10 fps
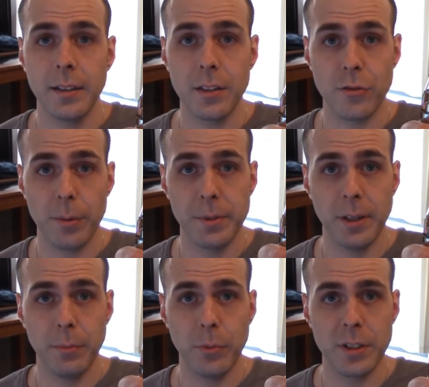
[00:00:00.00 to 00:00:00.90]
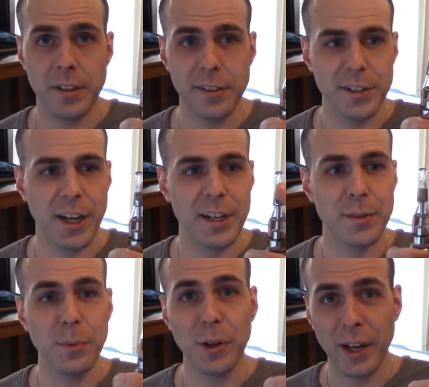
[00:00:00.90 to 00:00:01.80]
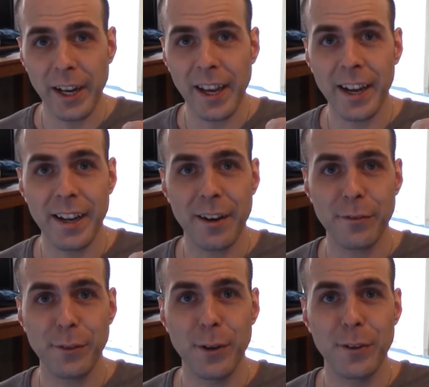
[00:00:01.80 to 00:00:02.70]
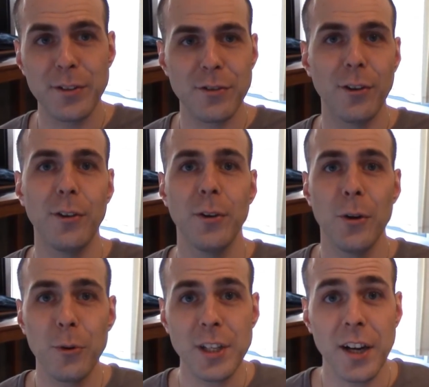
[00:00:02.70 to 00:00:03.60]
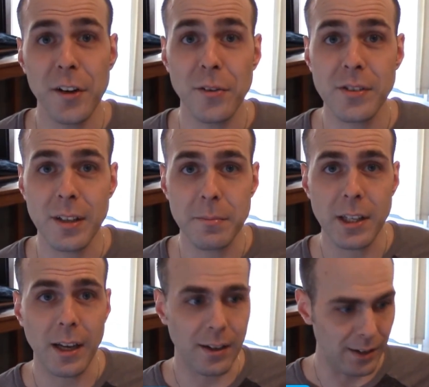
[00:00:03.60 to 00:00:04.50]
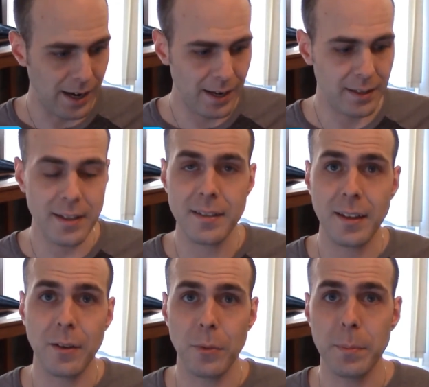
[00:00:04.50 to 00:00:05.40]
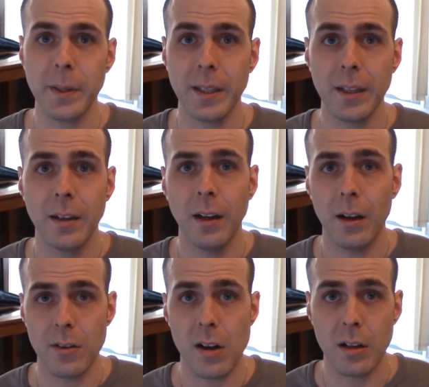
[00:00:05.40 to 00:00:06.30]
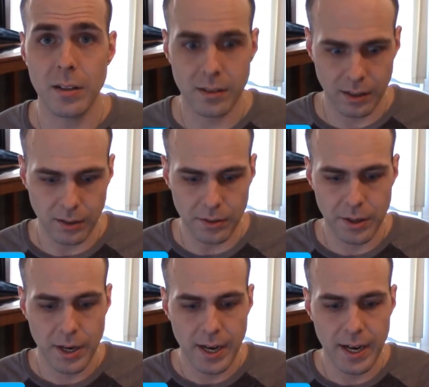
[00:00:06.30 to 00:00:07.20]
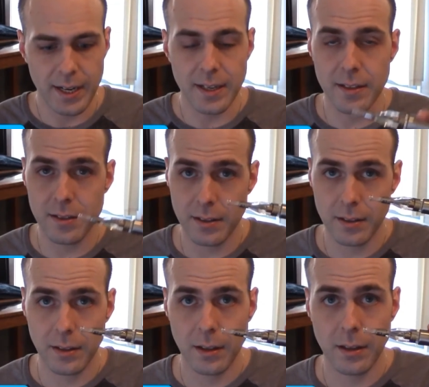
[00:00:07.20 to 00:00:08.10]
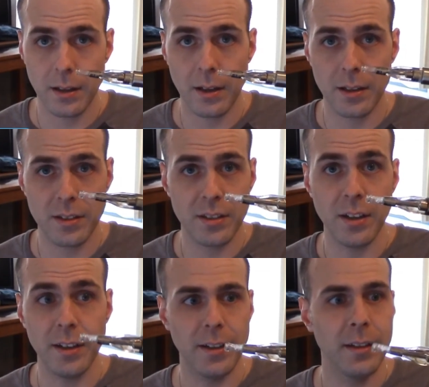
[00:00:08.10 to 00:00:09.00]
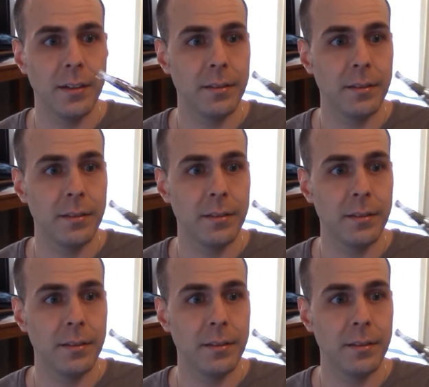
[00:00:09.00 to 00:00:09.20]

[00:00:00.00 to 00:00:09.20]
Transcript: the drip tip was interchangeable and it had airflow control, which I know seems like a lot. This thing would be a Nautilus killer. It is a stud.